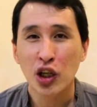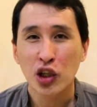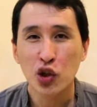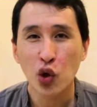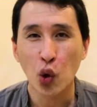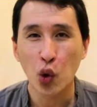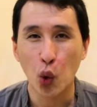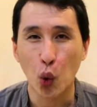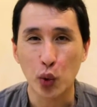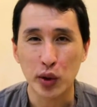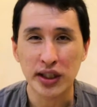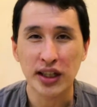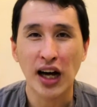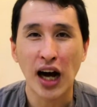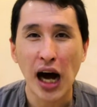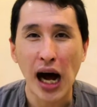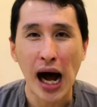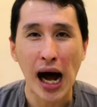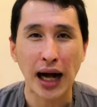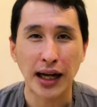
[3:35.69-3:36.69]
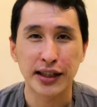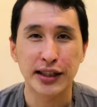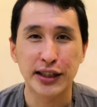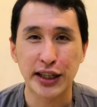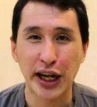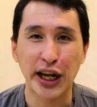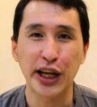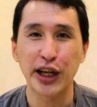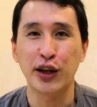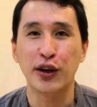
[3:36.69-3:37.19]
not only are
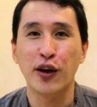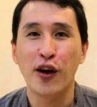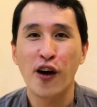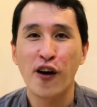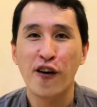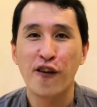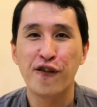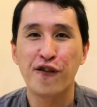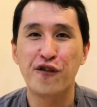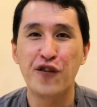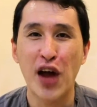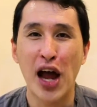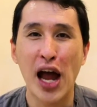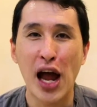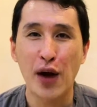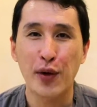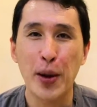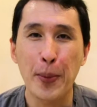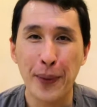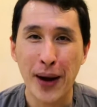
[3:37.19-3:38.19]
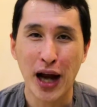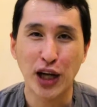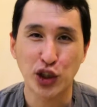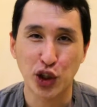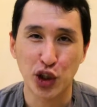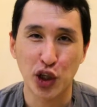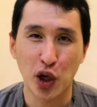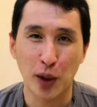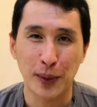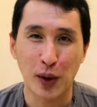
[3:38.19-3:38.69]
they very
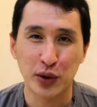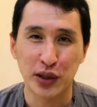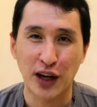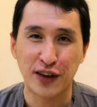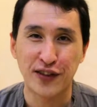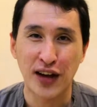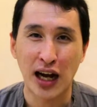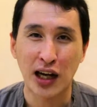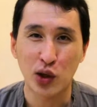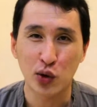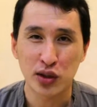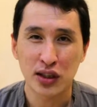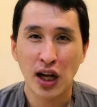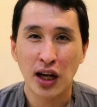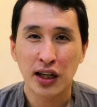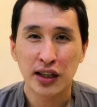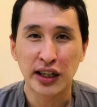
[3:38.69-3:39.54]
passionate about their values,